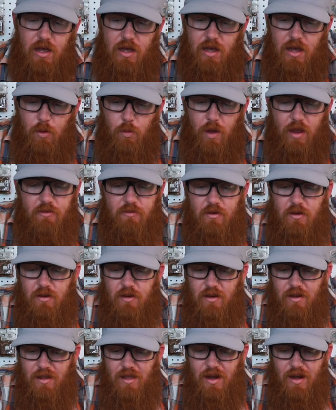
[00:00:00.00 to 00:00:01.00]
I went
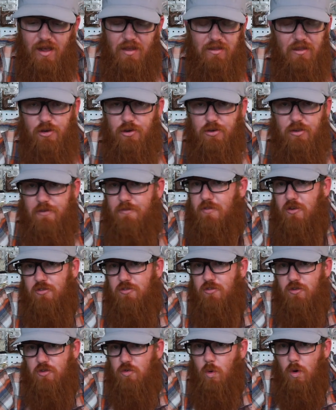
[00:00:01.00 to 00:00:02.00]
and I literally
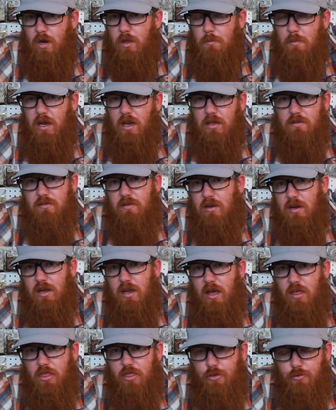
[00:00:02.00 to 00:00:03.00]
fished for twenty minutes and I
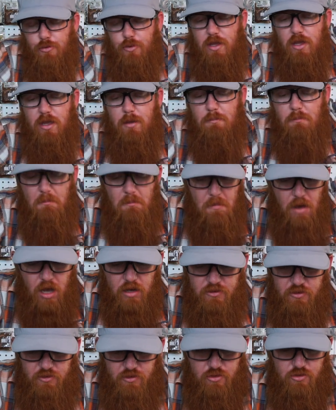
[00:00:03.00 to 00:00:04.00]
got three
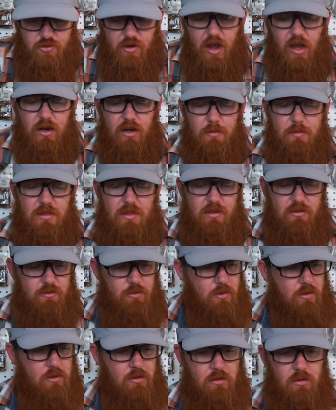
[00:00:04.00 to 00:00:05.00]
monster trout. I mean, these
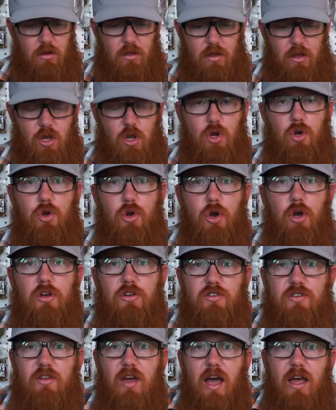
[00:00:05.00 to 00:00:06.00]
were good
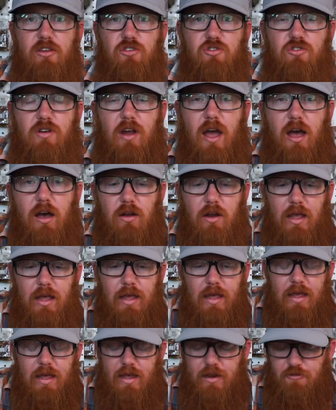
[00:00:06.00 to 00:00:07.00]
sized trout.
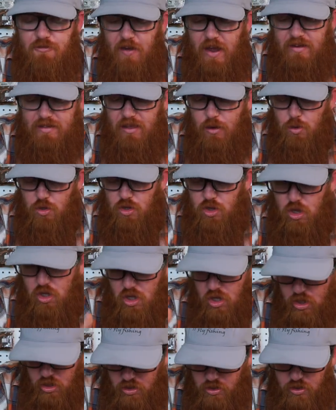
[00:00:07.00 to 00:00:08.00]
In fact, they were
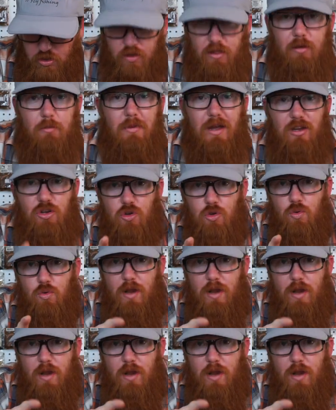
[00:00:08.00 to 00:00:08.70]
longer than my new